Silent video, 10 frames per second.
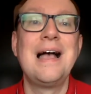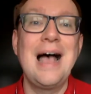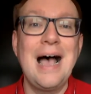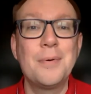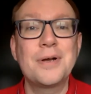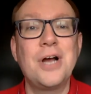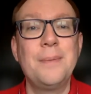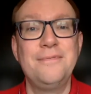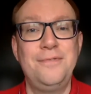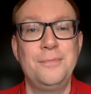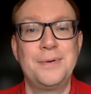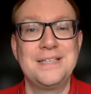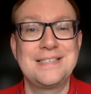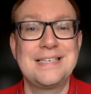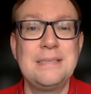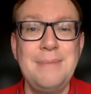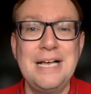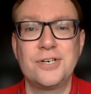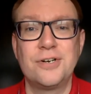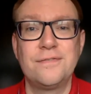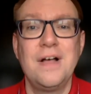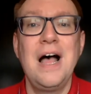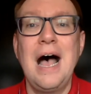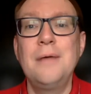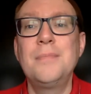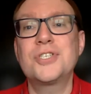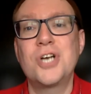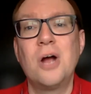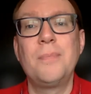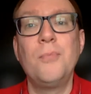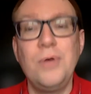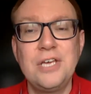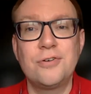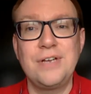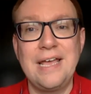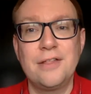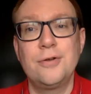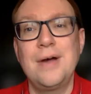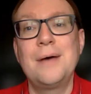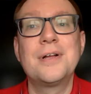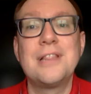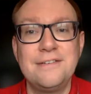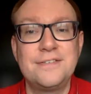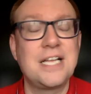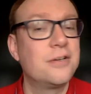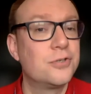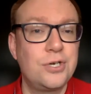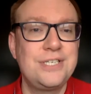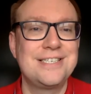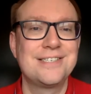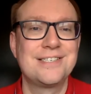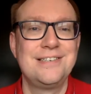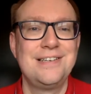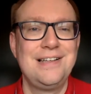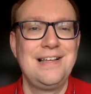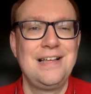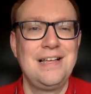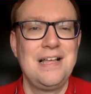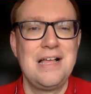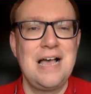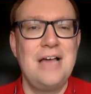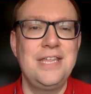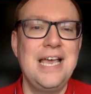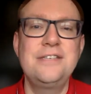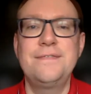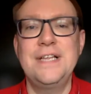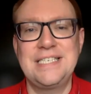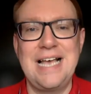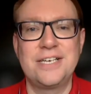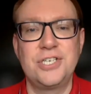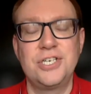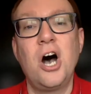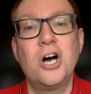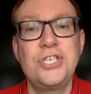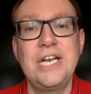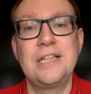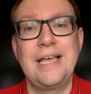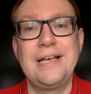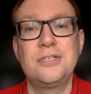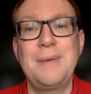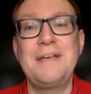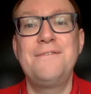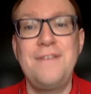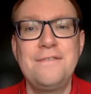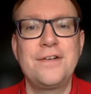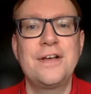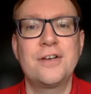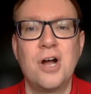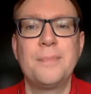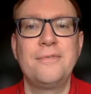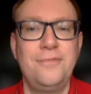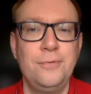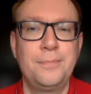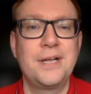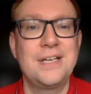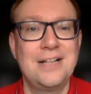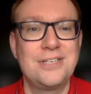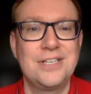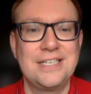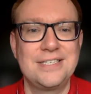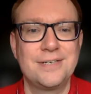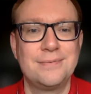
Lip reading: Our carbon footprint is the measure of how much carbon we create through our lifestyle choices. At the end of this section, I'll share a link to my favourite carbon footprint calculator.